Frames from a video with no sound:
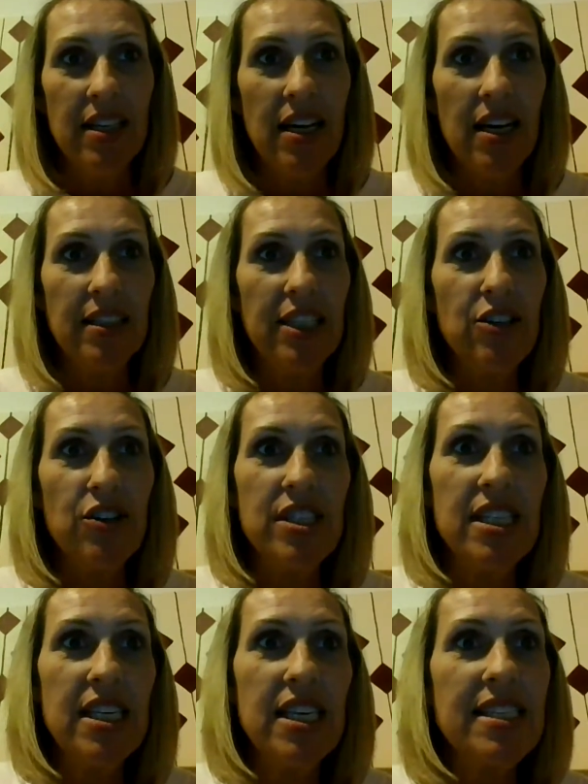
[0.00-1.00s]

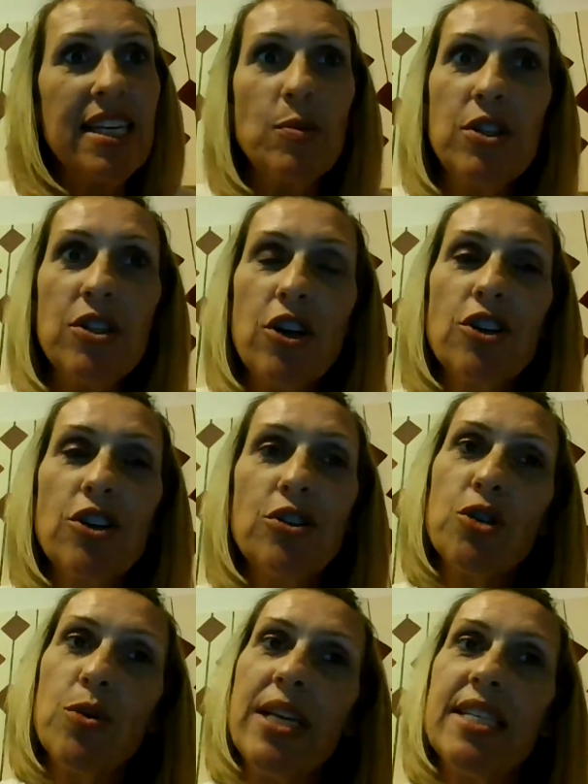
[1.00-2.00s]
Literacy assessments are
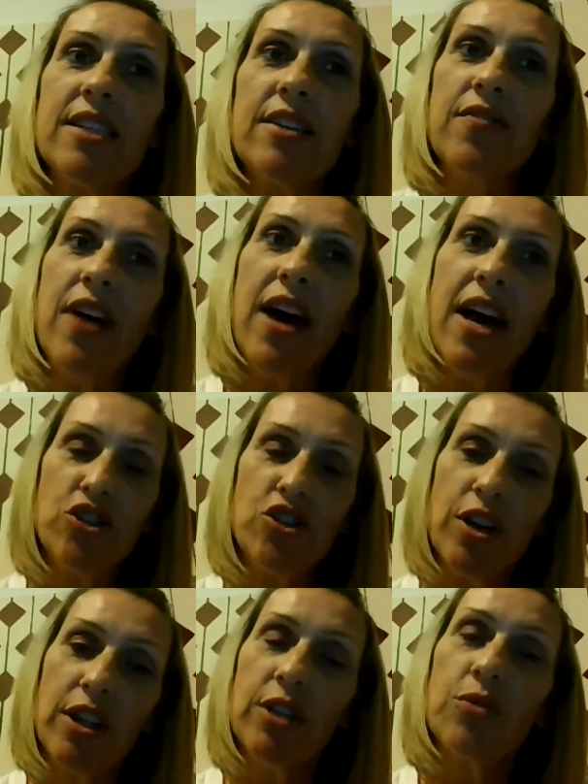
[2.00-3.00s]
used to identify
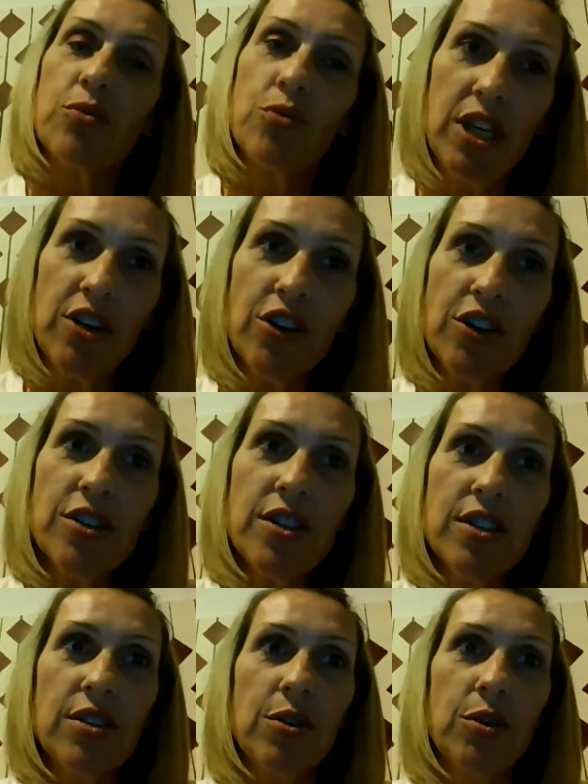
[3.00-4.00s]
struggling
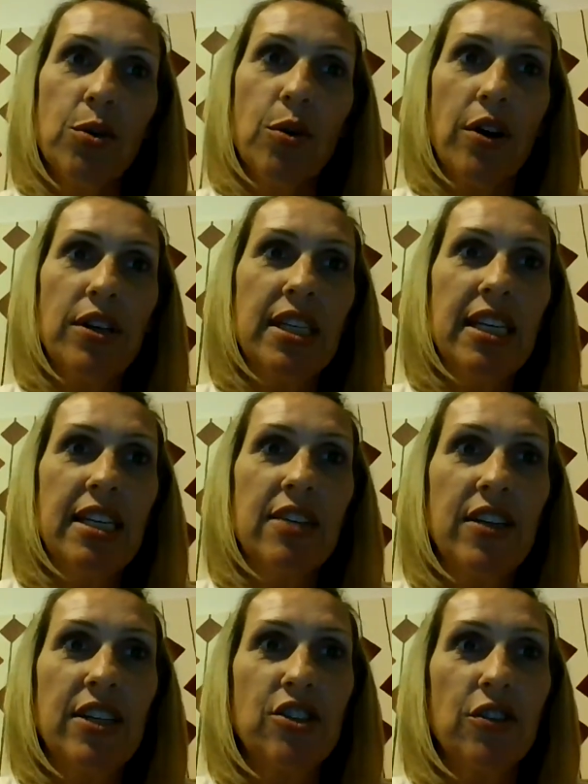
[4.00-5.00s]
readers who are in need of
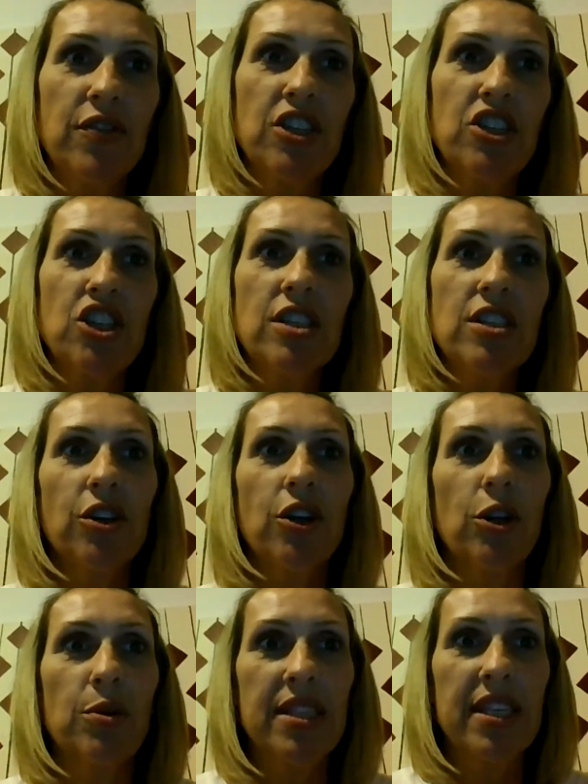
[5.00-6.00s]
intervention to
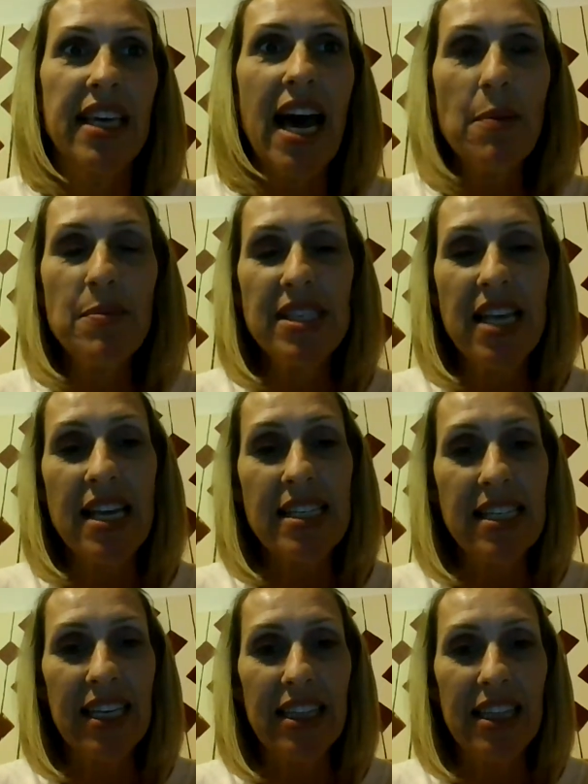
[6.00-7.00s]
close the gaps
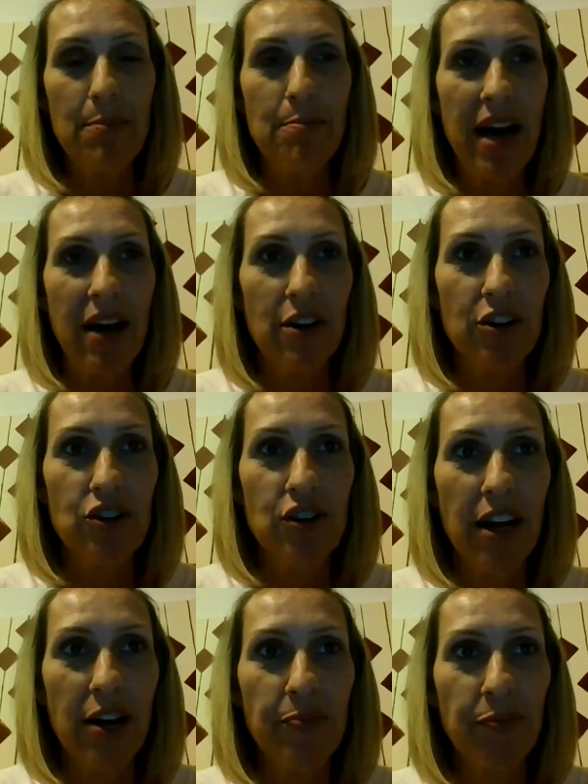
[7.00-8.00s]
and to get them back on
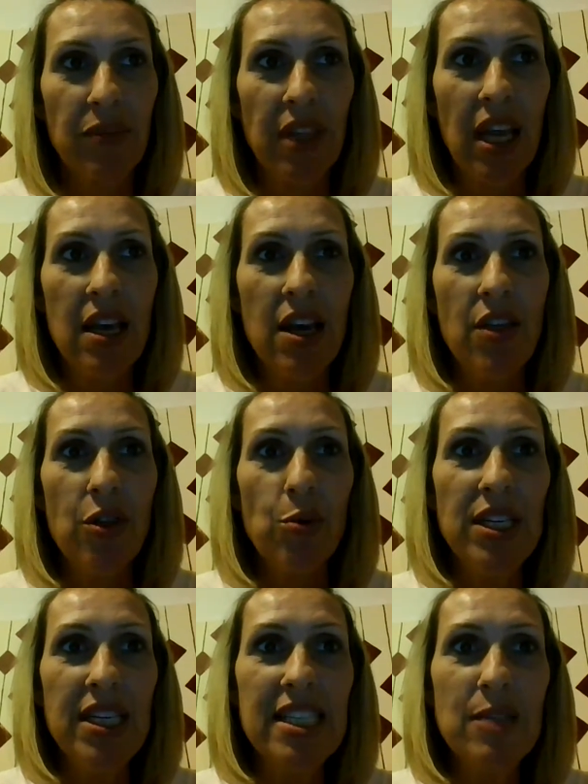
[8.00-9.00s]
track. The
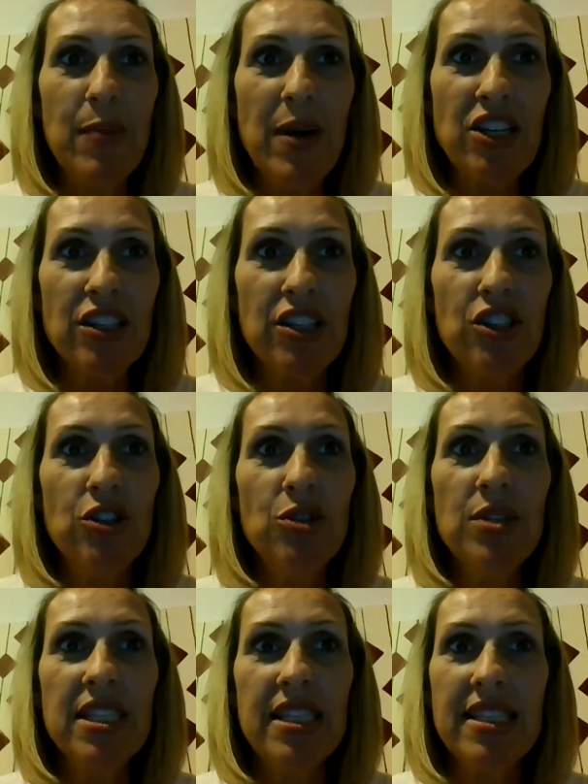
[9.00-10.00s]
reading specialist
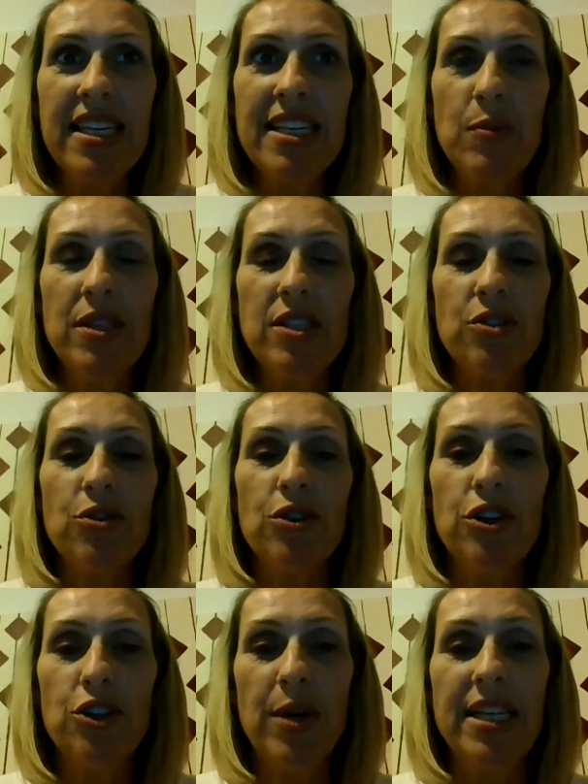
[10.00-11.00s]
uses assessments in
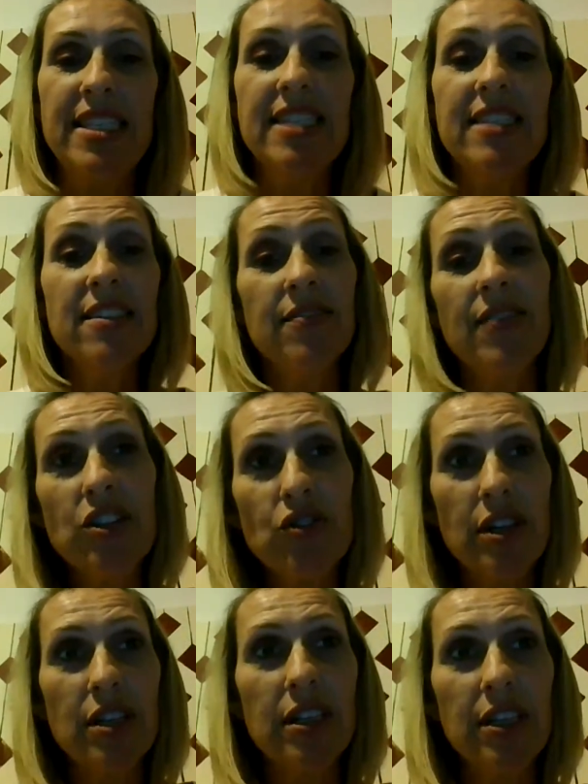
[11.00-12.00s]
order to identify
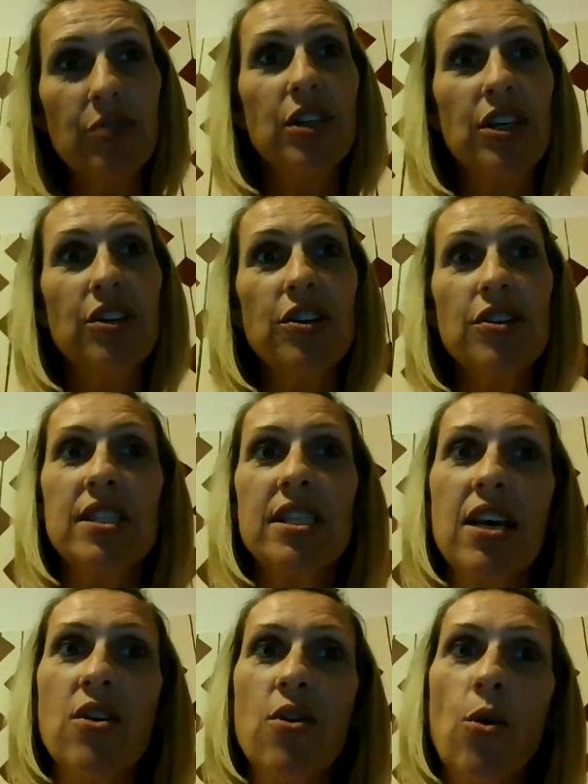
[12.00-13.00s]
struggling readers
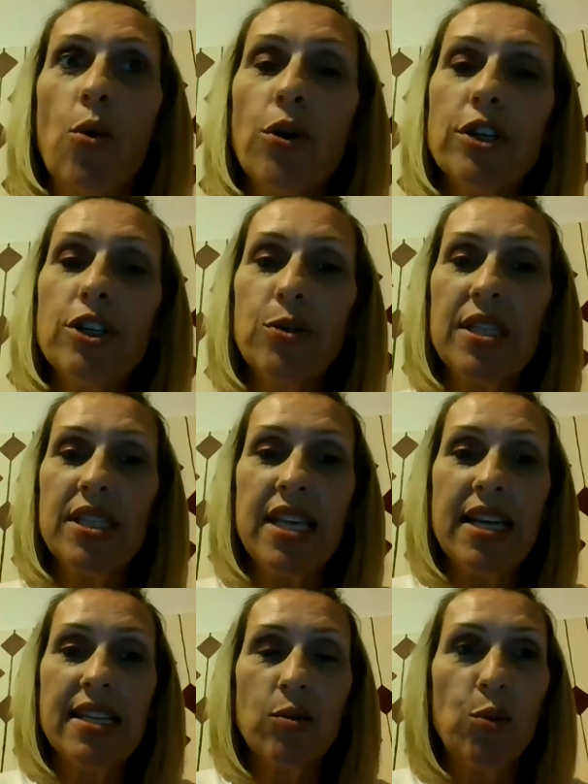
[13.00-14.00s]
or to
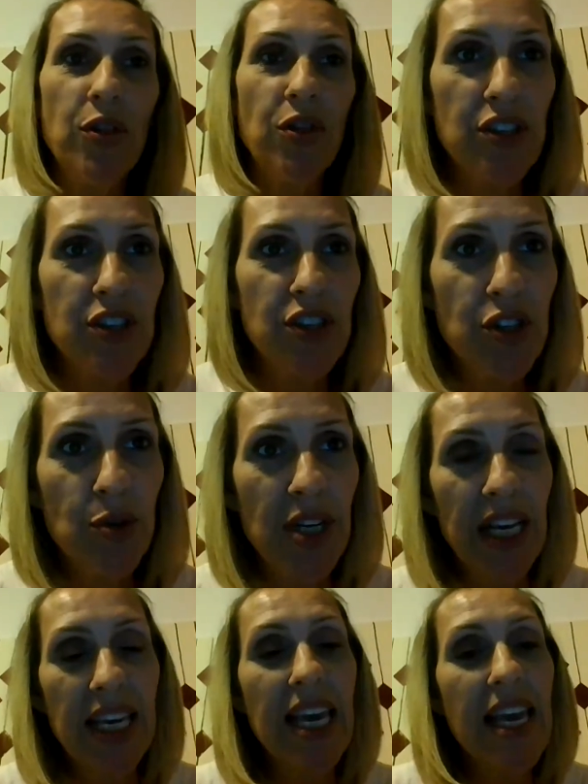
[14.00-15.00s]
assess what the
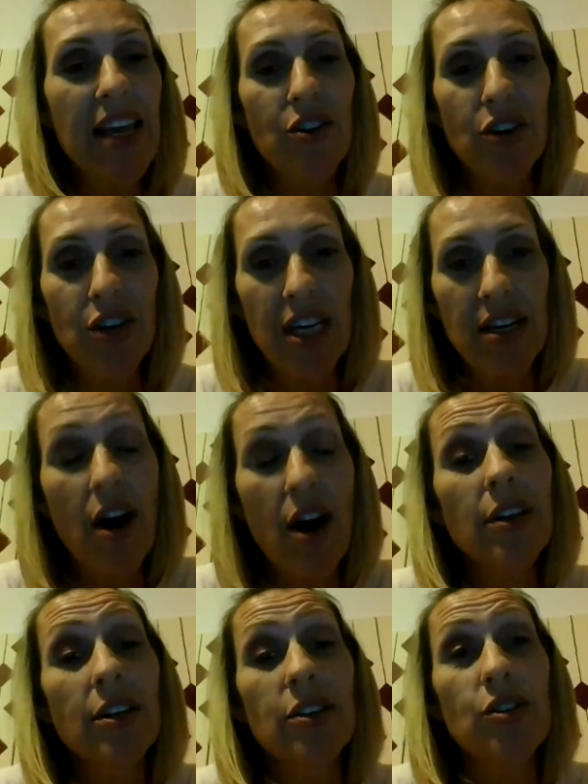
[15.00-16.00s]
student can or
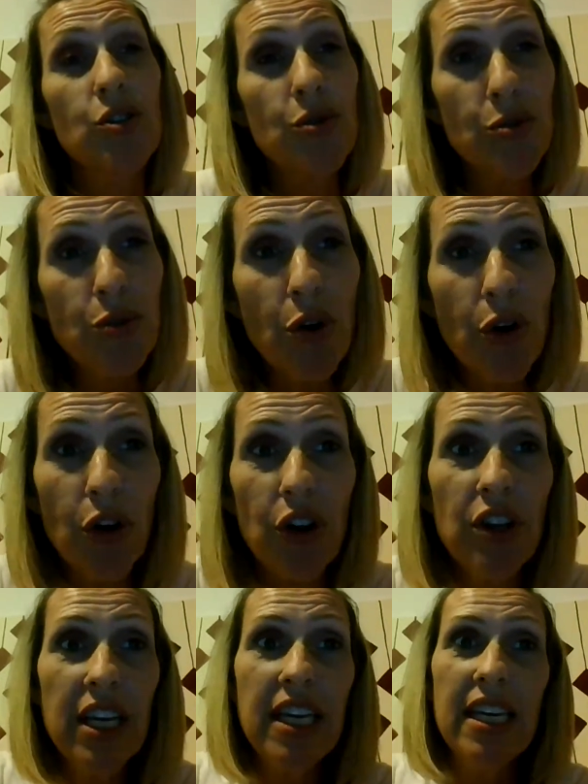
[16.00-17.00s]
cannot
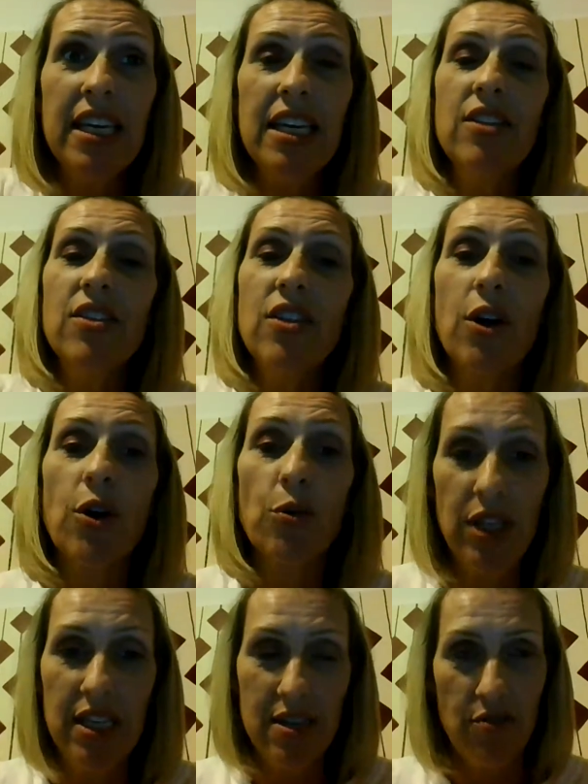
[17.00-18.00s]
control in their
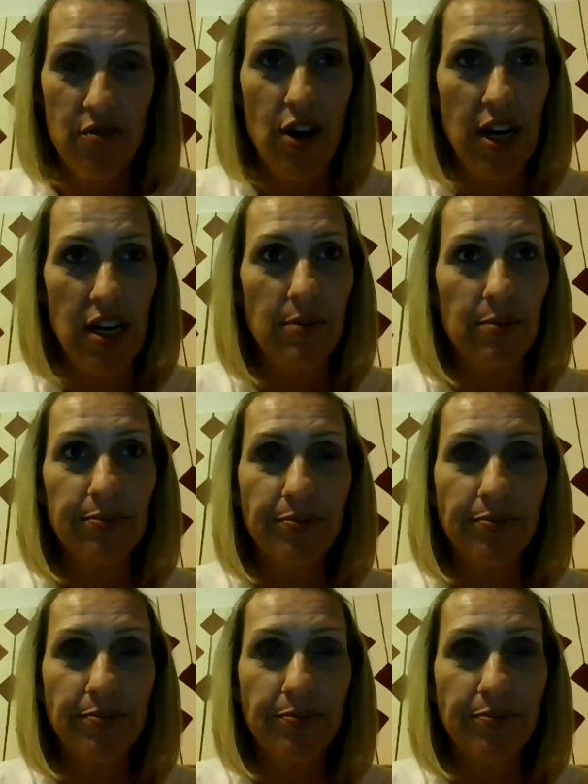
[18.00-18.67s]
reading and writing.